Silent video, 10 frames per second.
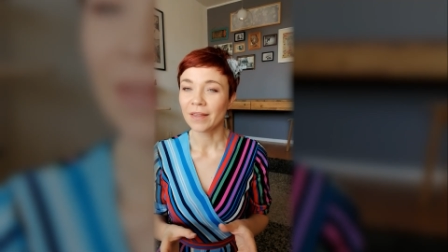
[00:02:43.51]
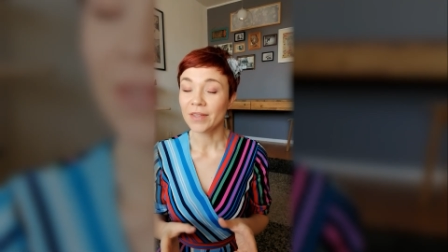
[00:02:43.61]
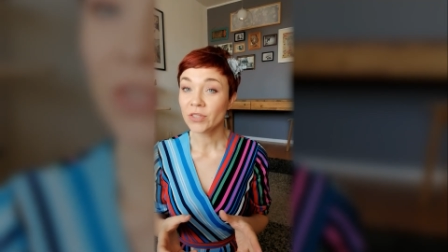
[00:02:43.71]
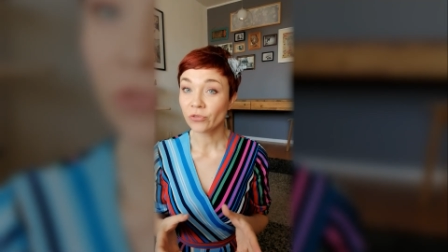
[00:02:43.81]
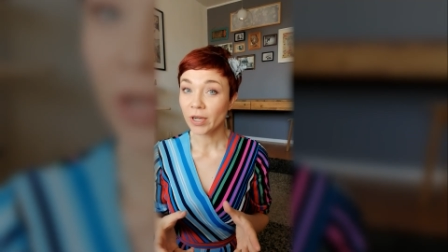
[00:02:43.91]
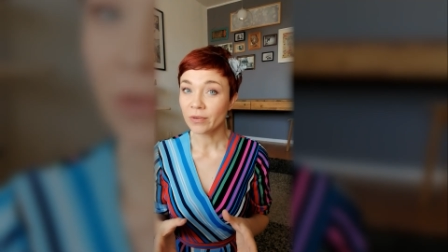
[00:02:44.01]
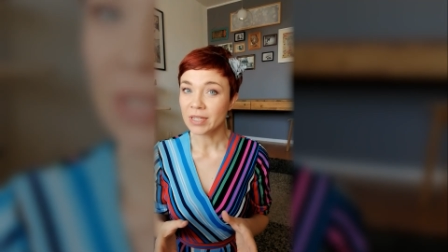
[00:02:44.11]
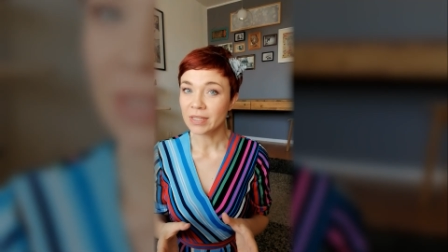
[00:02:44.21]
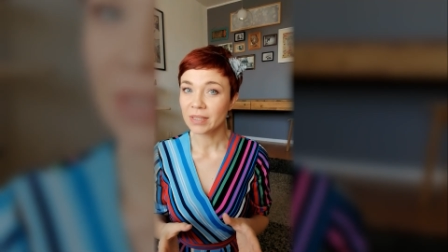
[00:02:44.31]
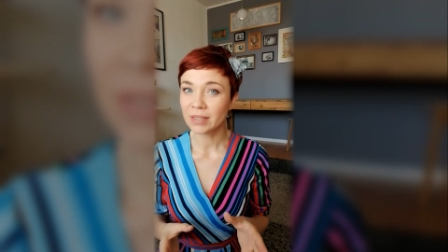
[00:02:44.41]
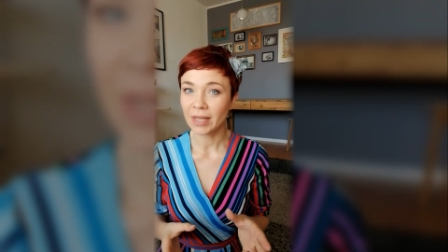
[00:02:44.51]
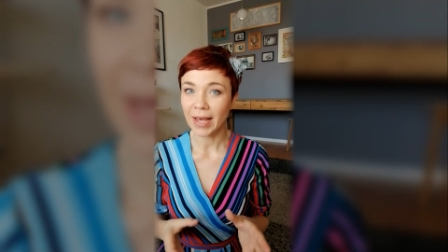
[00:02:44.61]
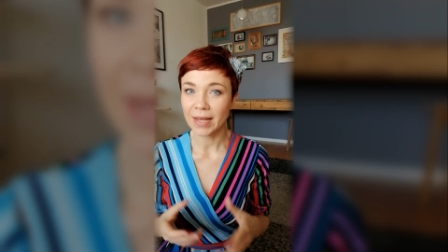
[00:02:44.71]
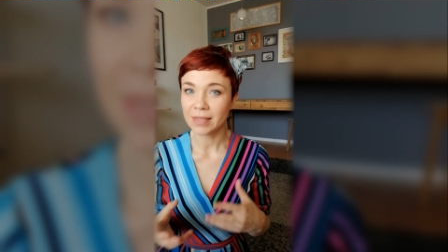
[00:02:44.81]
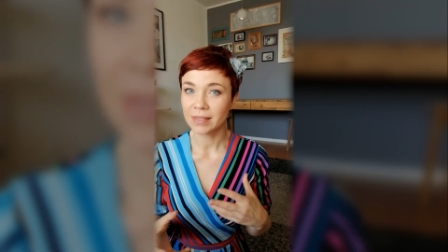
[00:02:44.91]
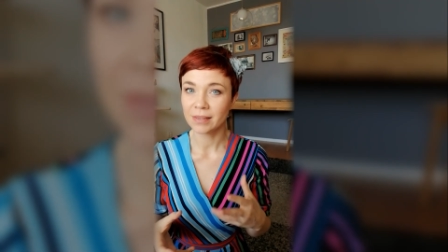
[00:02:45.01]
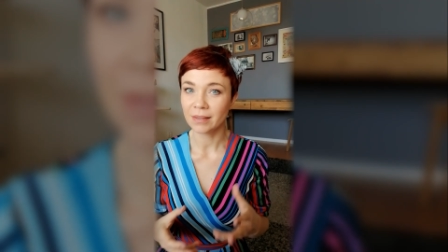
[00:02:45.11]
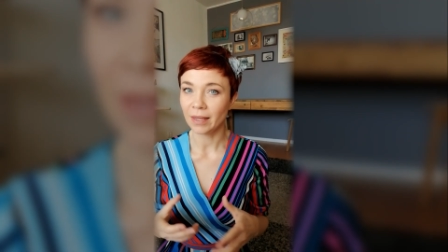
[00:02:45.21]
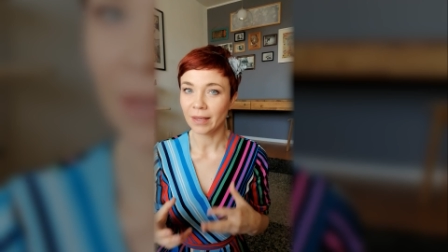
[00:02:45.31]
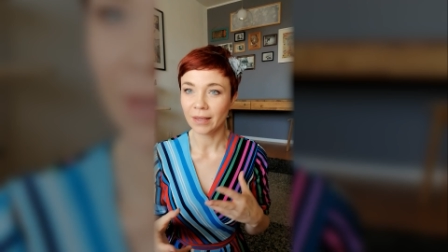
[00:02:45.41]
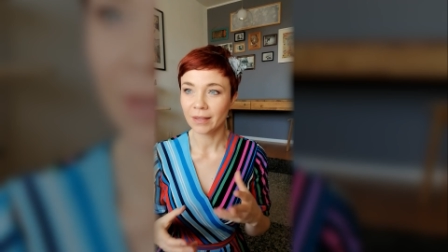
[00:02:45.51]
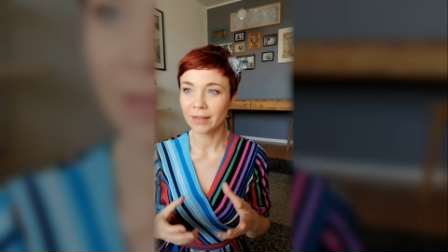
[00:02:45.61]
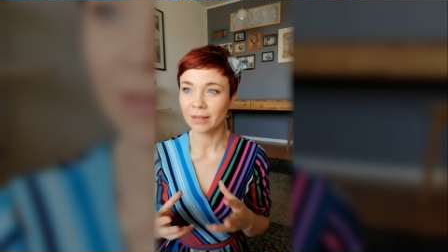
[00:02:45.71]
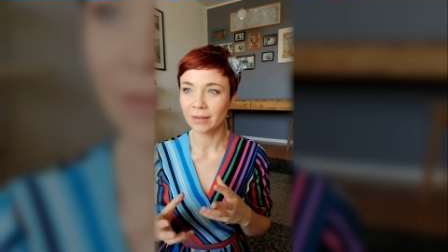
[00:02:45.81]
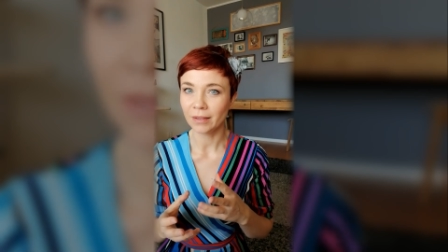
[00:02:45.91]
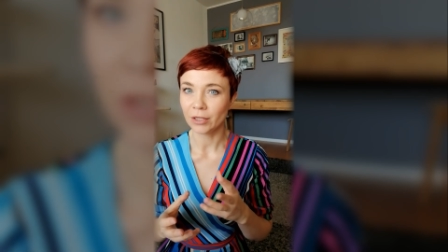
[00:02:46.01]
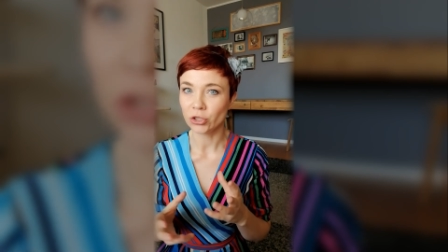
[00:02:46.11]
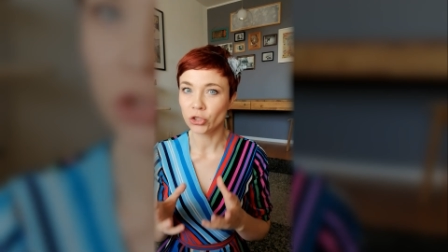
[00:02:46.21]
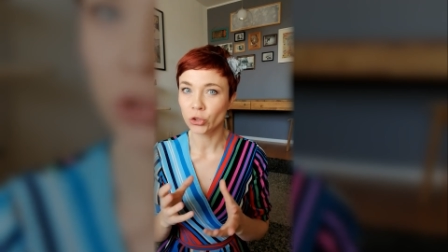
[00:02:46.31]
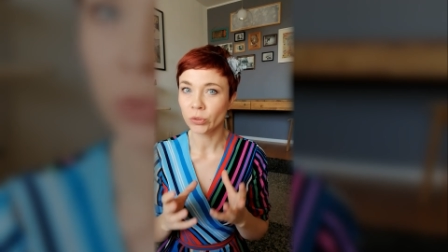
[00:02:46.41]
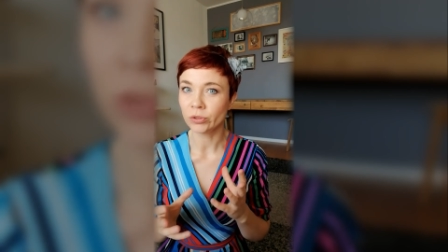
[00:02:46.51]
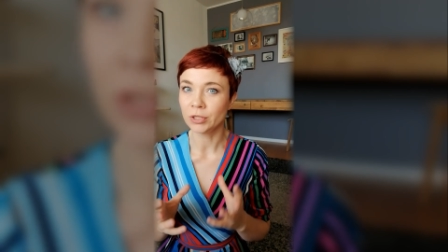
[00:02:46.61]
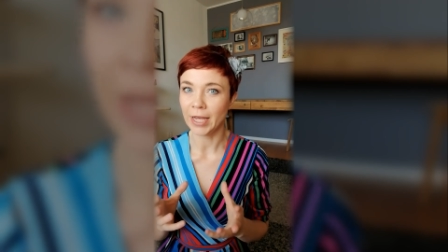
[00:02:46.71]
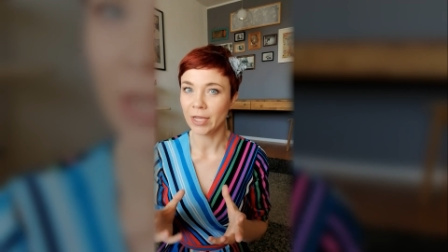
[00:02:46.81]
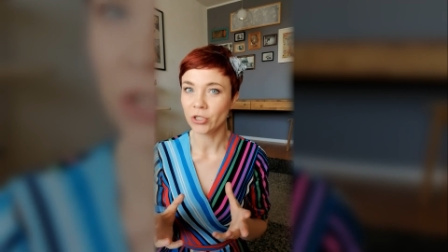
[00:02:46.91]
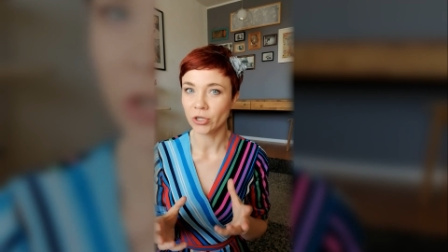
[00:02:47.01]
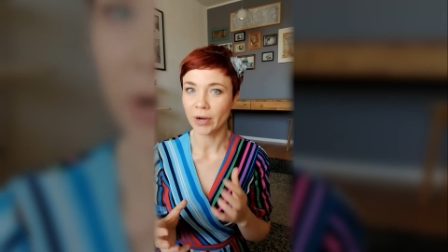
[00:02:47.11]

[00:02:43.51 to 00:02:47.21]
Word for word: this fragrance has like like dual nature.